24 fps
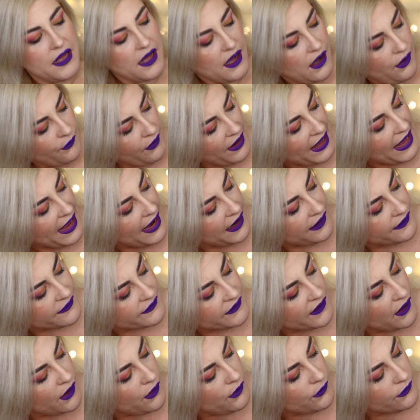Okay,
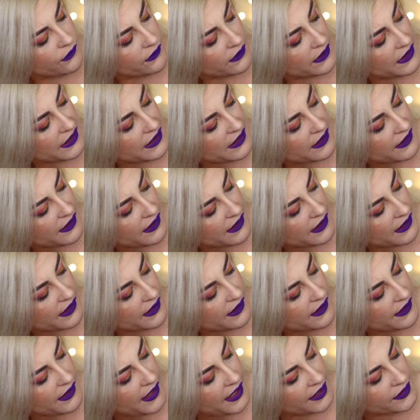so
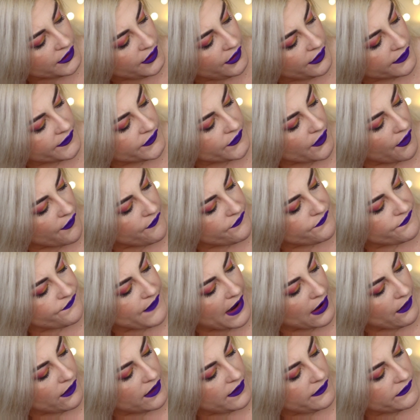it looks
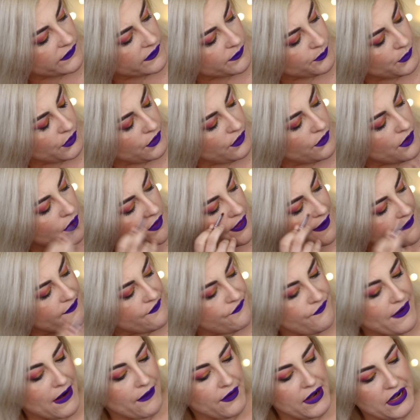very smooth,
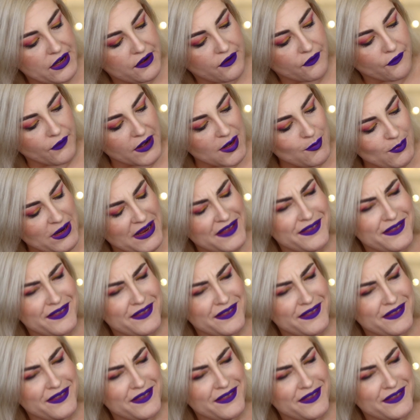very creamy.